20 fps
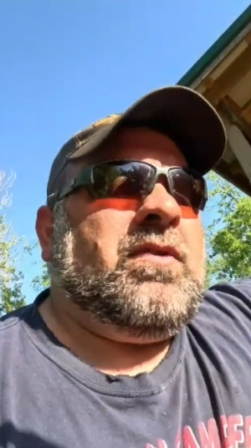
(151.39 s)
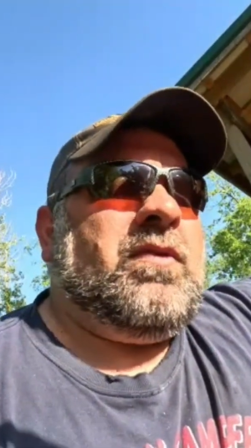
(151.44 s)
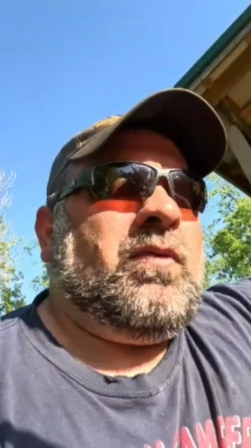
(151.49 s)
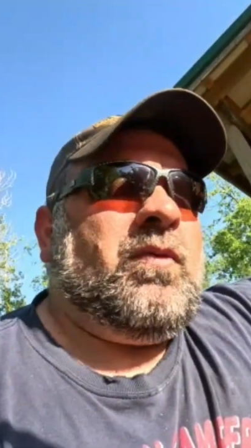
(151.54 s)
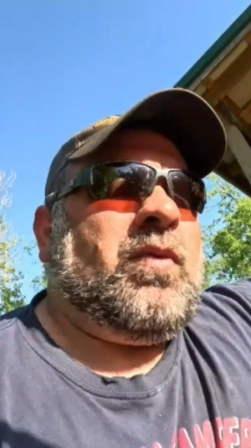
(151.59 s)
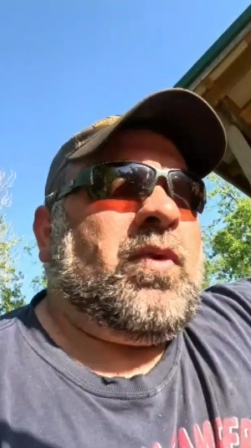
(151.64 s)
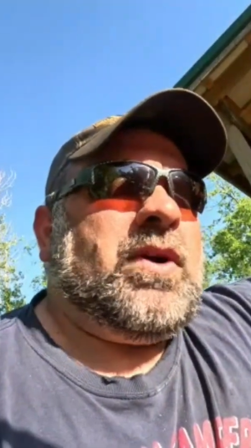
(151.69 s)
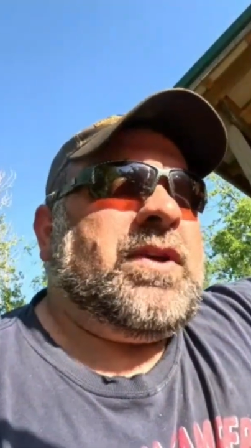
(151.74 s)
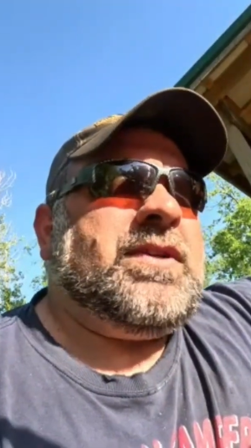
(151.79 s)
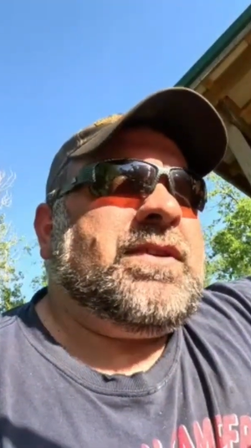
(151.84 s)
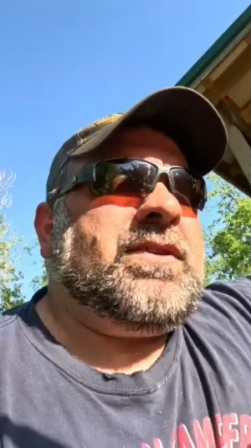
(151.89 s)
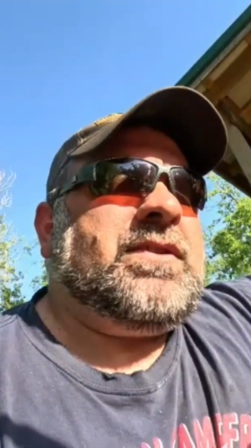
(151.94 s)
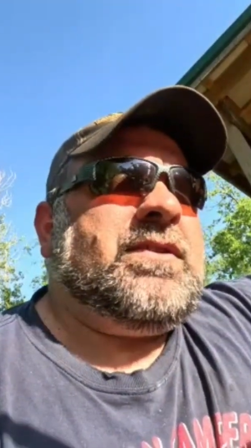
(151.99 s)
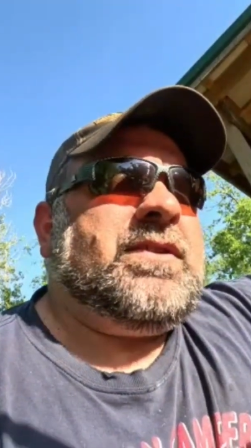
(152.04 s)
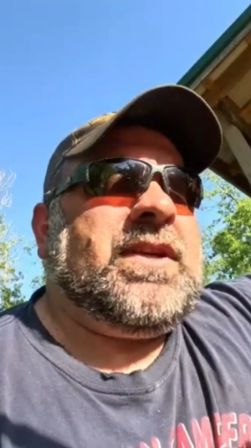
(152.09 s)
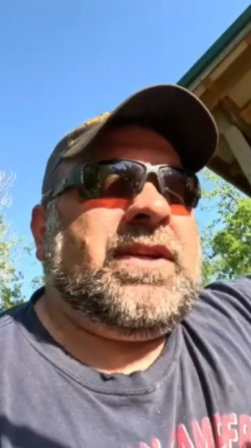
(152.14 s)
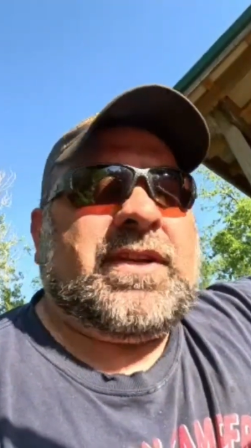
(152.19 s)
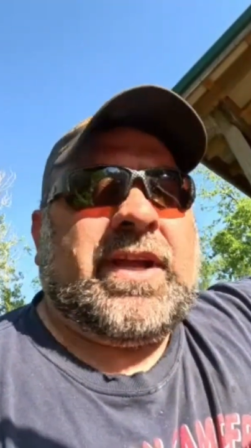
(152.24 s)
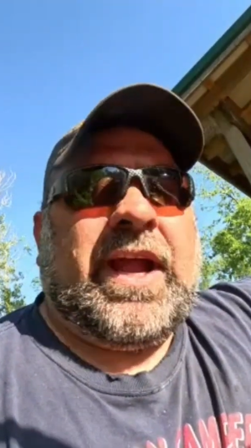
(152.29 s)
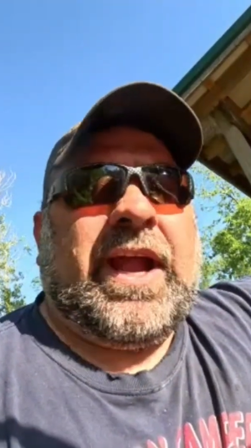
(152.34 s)
was
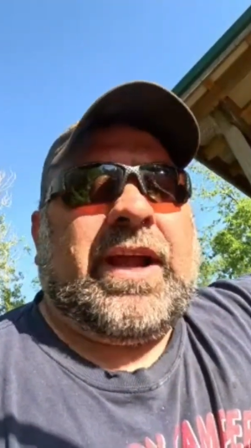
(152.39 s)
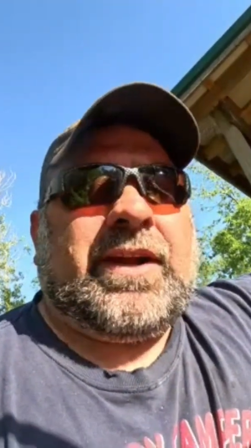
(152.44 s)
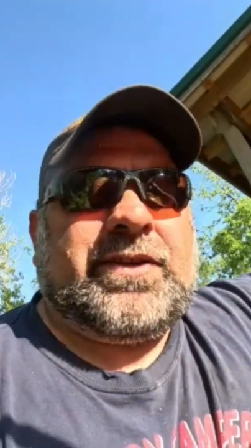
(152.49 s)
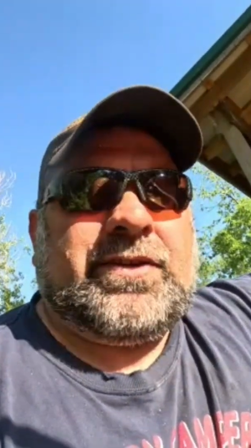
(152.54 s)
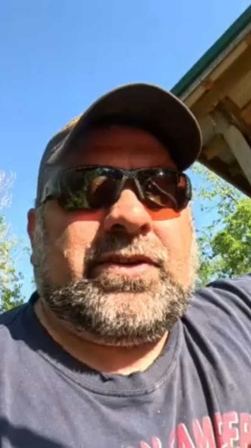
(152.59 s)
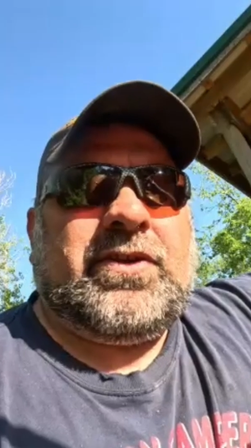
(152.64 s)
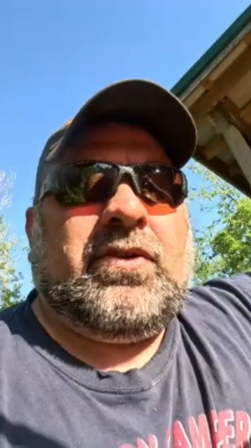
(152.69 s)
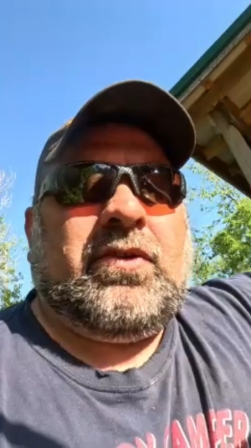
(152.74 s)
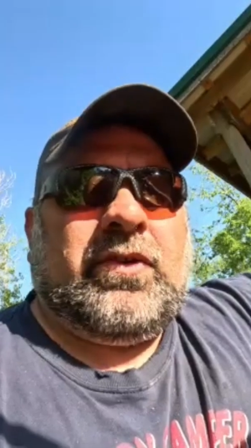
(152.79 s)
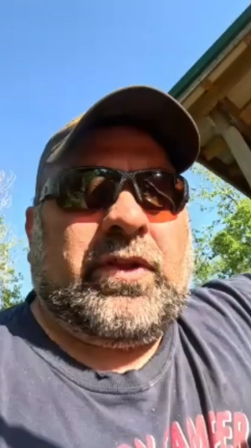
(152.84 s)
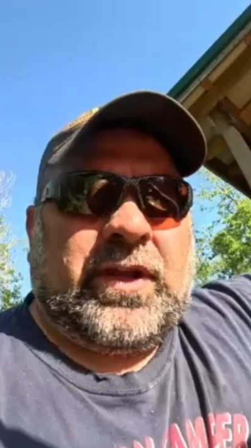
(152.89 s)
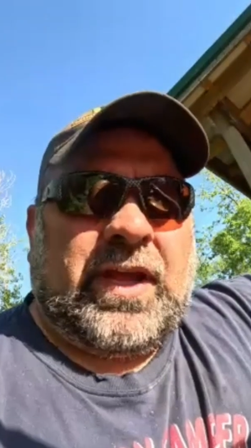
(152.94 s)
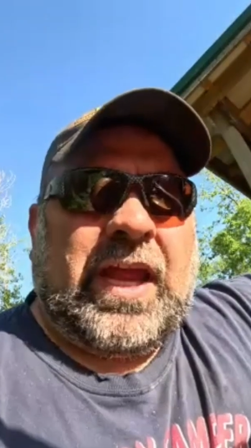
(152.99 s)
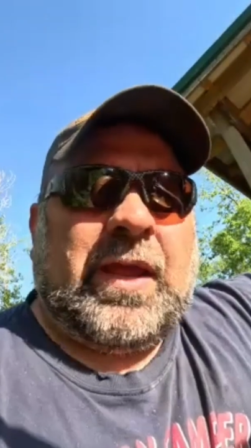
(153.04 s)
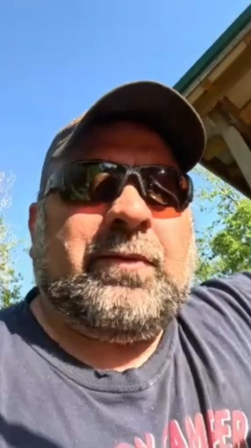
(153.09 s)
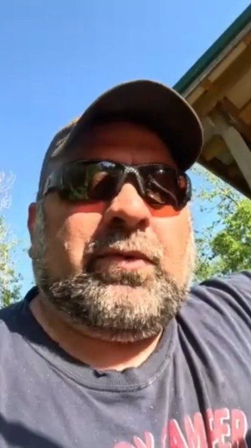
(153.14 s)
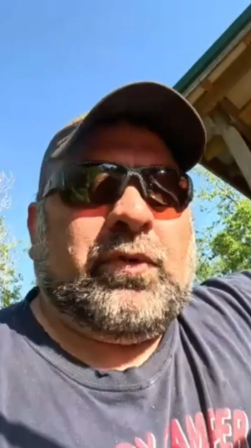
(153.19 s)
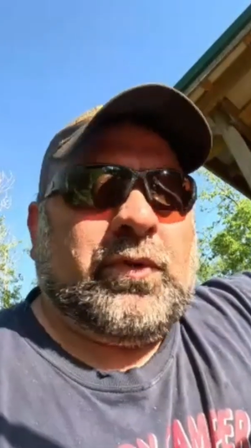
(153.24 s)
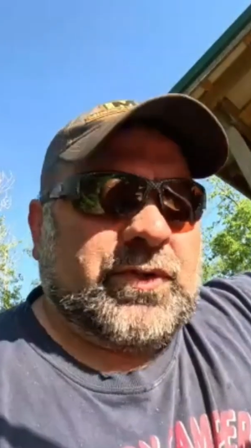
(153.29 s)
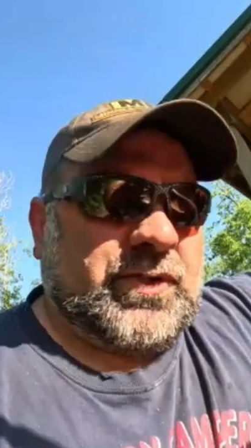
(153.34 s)
detached. The
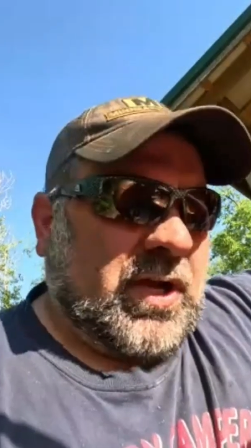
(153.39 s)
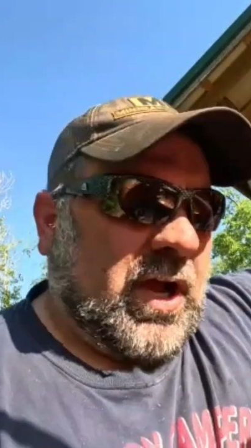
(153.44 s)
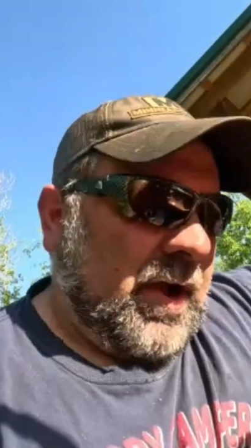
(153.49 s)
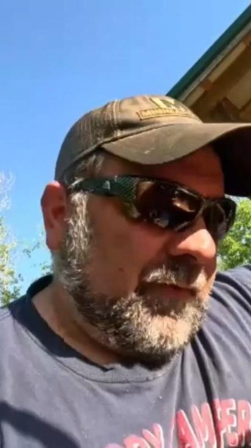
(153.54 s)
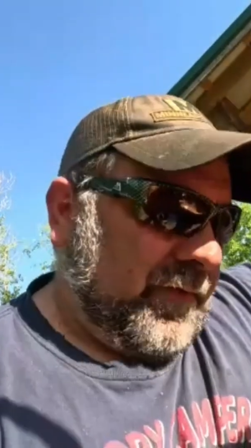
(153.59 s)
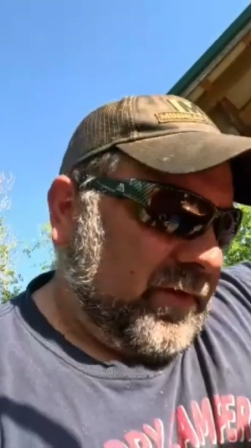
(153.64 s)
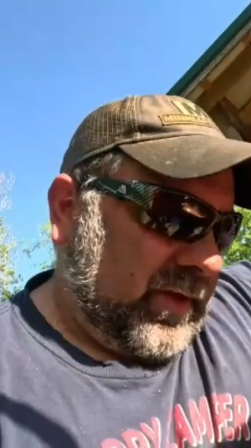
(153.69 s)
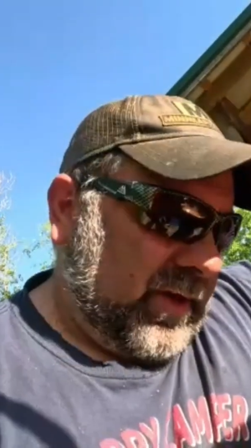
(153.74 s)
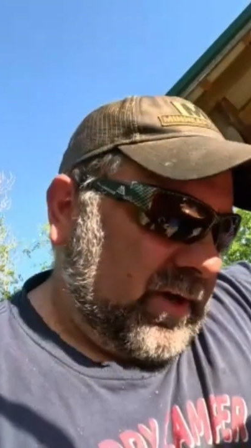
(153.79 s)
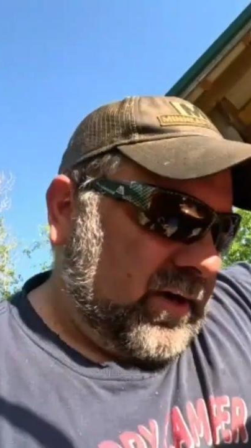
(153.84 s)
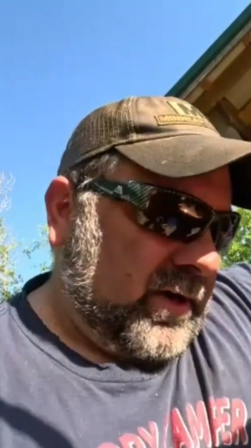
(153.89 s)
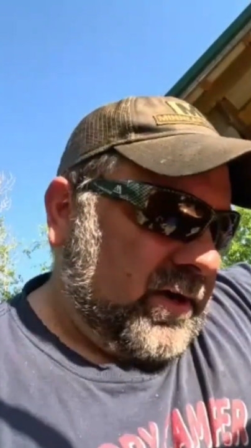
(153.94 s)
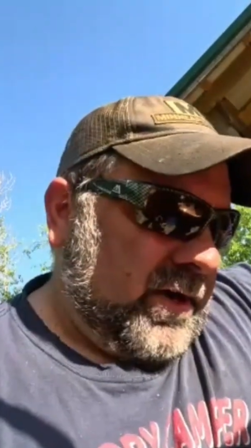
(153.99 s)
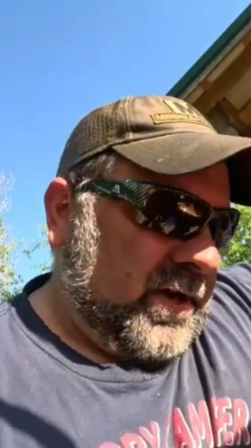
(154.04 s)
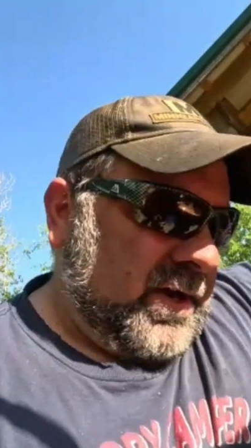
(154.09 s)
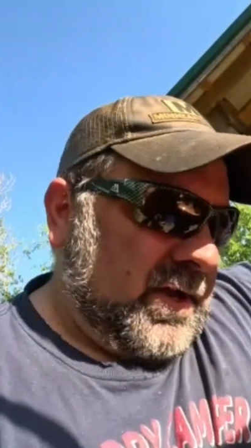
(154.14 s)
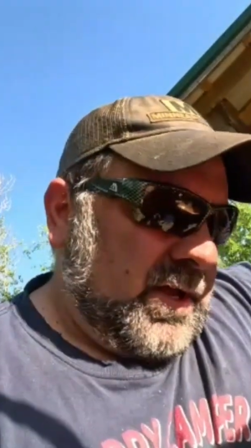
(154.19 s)
cable was off of there.